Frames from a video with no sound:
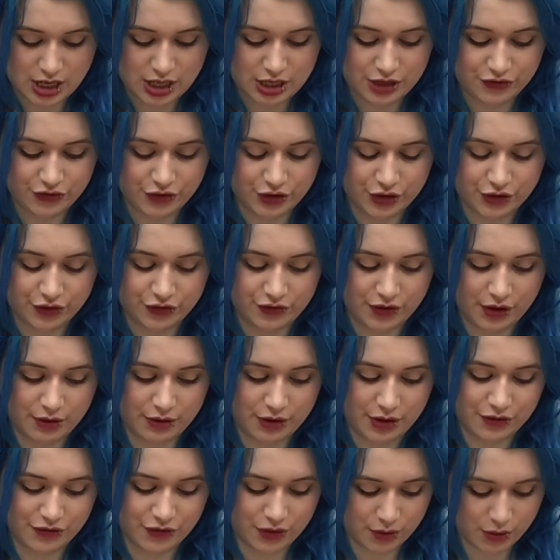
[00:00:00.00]
for your flower
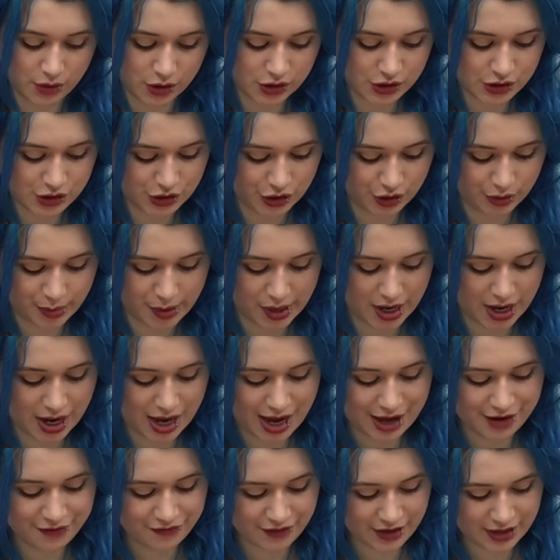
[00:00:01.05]
if you want to, but I
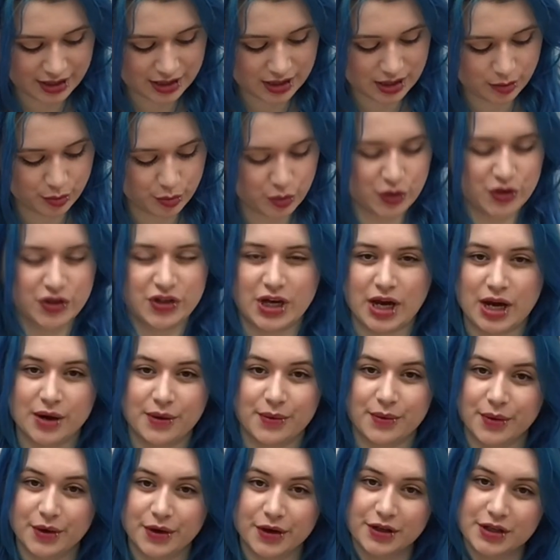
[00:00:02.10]
find that blue tack
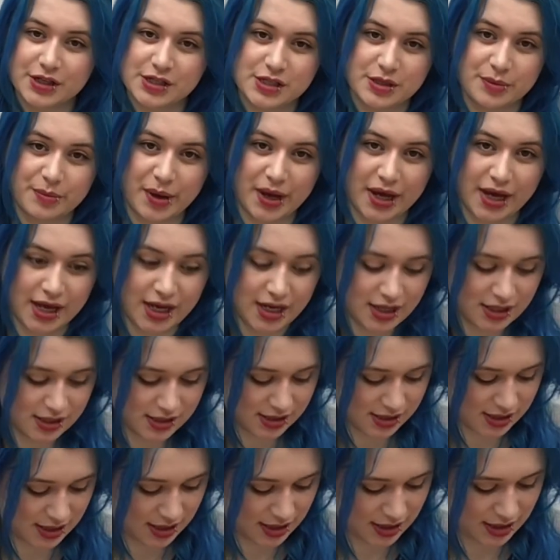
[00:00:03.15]
works the best.